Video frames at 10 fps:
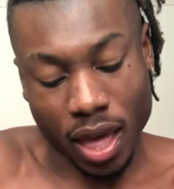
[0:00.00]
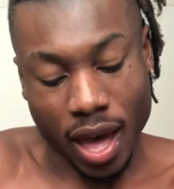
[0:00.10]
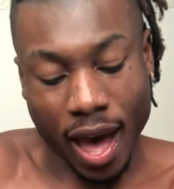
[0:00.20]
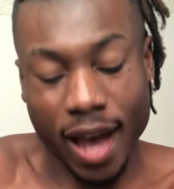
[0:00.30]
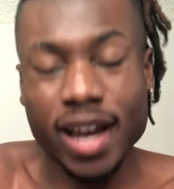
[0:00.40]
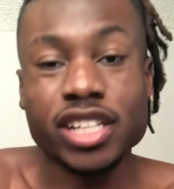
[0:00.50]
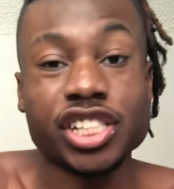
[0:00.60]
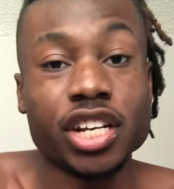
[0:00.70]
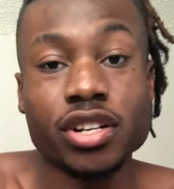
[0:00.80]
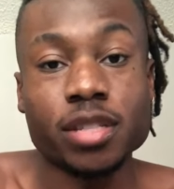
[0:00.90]
I gotta
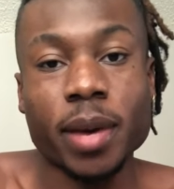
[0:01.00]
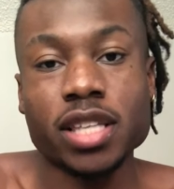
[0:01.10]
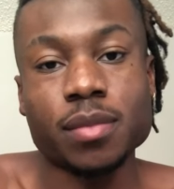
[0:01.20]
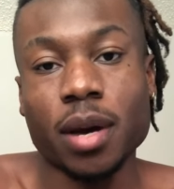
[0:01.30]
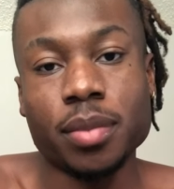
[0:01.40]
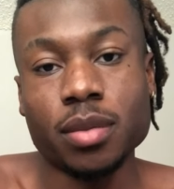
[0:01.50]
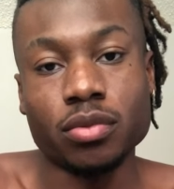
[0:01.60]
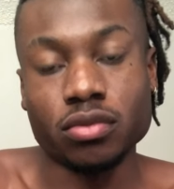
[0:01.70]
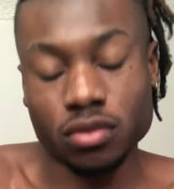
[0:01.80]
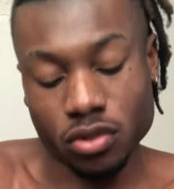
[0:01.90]
share this back to my people.
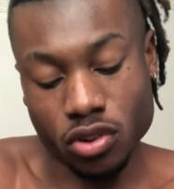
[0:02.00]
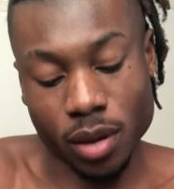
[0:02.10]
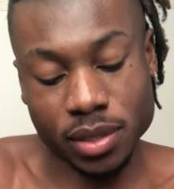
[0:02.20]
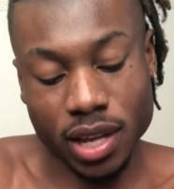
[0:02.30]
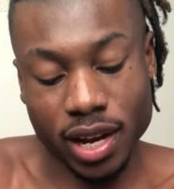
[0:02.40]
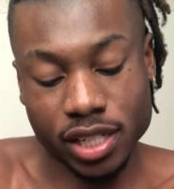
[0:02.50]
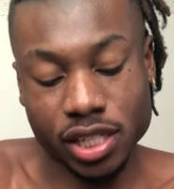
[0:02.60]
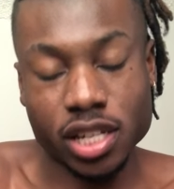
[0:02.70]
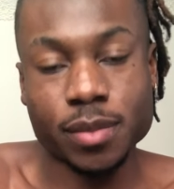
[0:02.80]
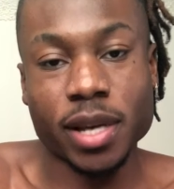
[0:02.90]
You know what I'm saying? I gotta share
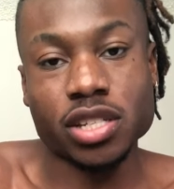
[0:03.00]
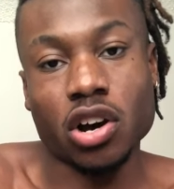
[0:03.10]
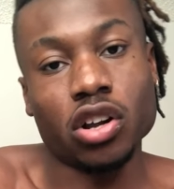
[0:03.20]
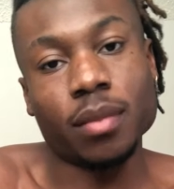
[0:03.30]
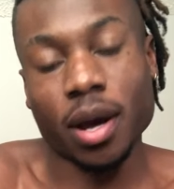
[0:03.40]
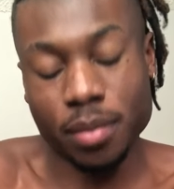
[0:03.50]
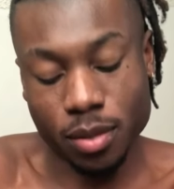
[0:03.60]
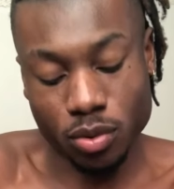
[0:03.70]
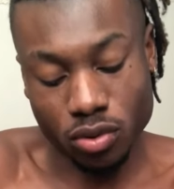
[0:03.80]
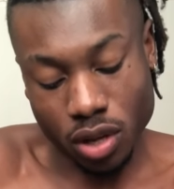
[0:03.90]
this back to all of my
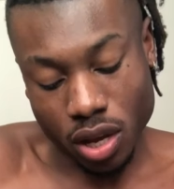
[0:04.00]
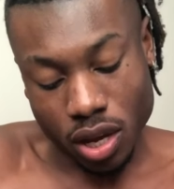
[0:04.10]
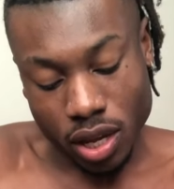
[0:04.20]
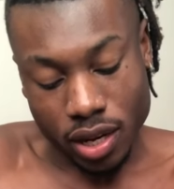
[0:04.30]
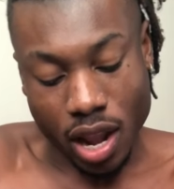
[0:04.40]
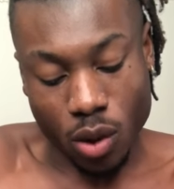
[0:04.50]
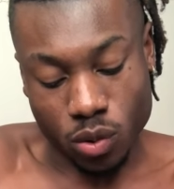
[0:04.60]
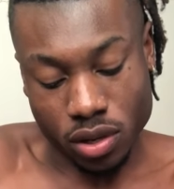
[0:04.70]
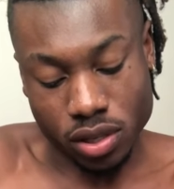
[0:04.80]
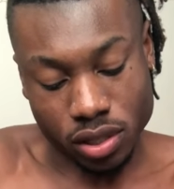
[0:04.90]
people that
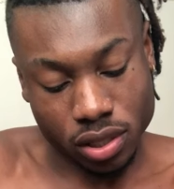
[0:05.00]
was